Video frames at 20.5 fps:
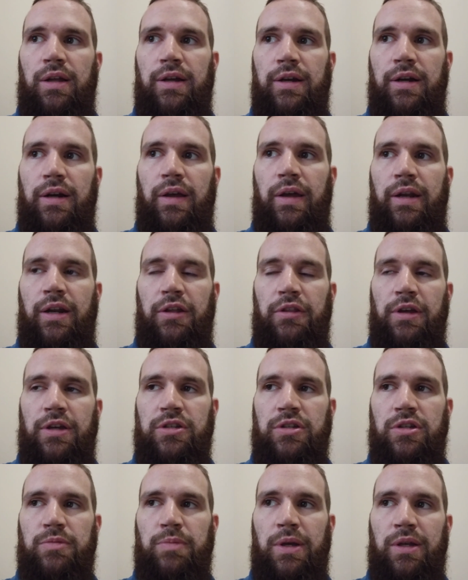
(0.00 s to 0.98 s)
And I
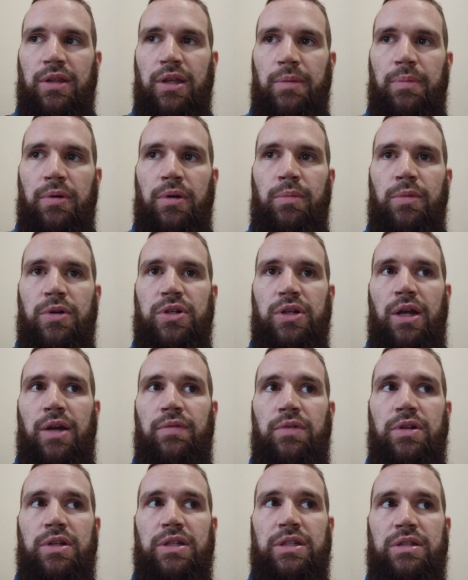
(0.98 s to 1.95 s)
suspect that pretty much
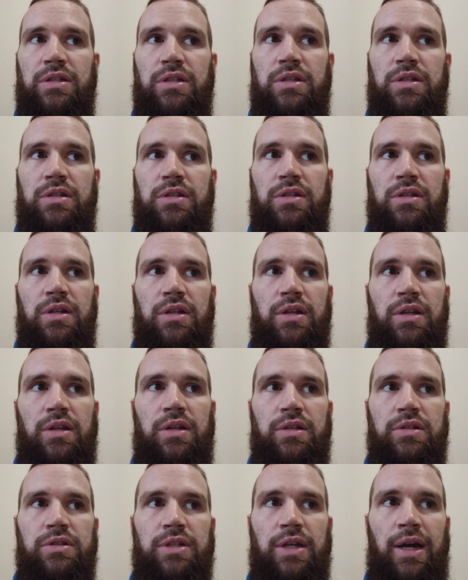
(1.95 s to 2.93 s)
every disease
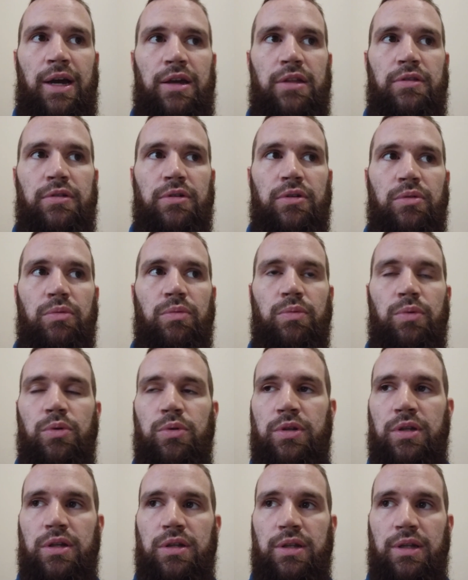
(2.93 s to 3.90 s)
is either
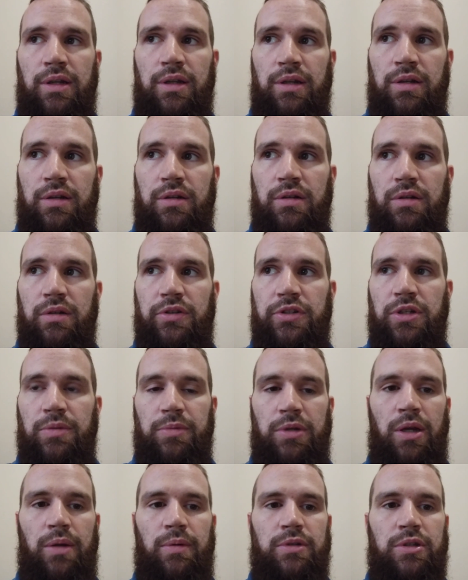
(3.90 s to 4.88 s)
rooted in
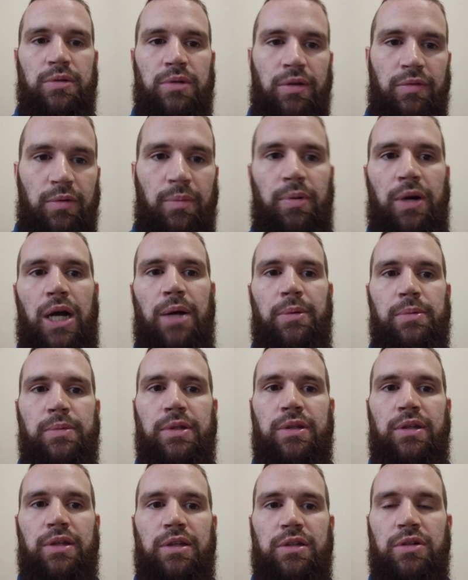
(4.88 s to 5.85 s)
some type of problem
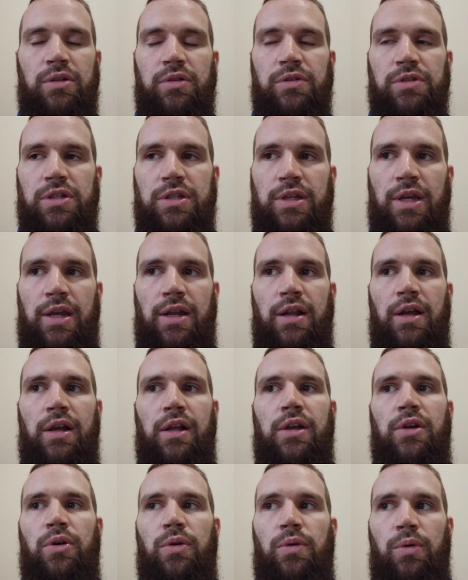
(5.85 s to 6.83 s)
in the internal state,
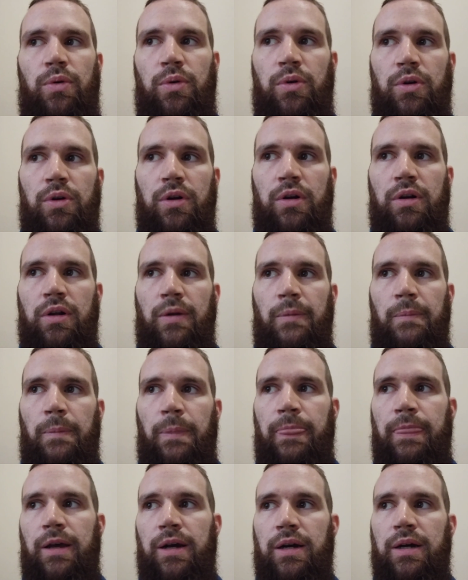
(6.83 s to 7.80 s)

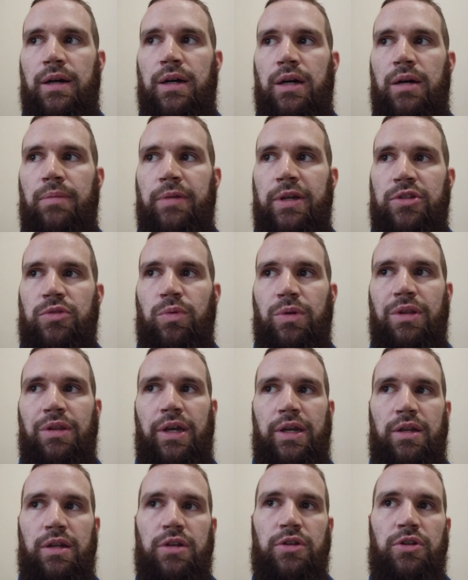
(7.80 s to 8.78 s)
or it's
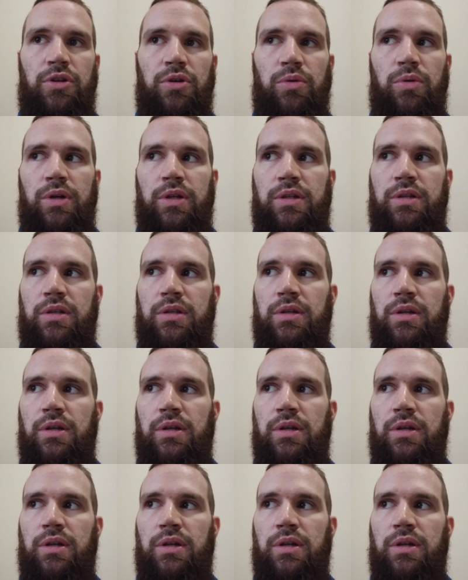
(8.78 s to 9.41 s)
related to it.